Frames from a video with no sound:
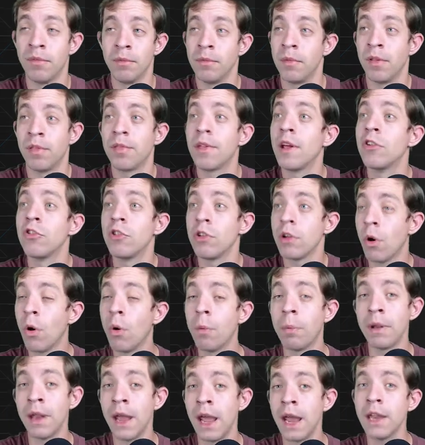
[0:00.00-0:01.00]
Essentially,
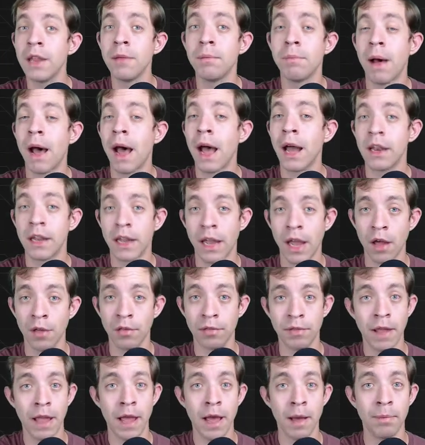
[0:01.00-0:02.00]
open any
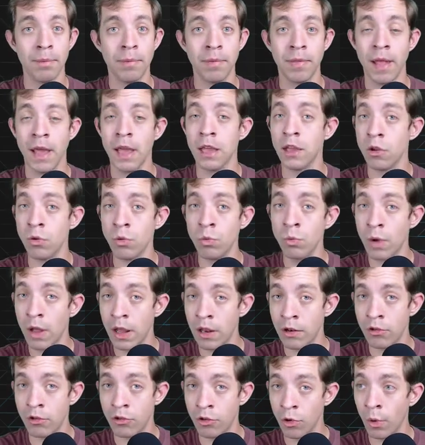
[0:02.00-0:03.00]
podcast app that you
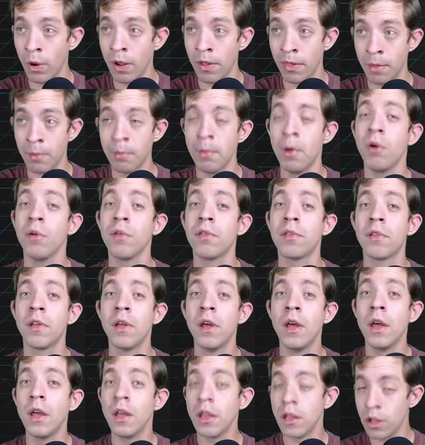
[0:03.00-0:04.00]
enjoy the most,
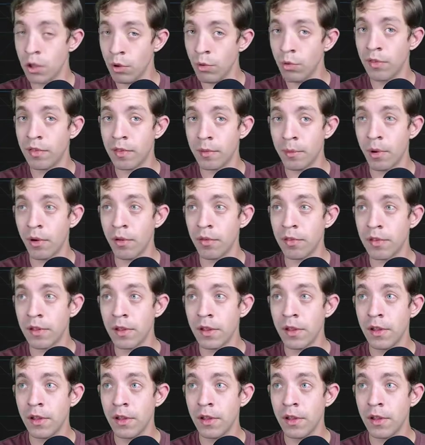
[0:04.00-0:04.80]
use the most,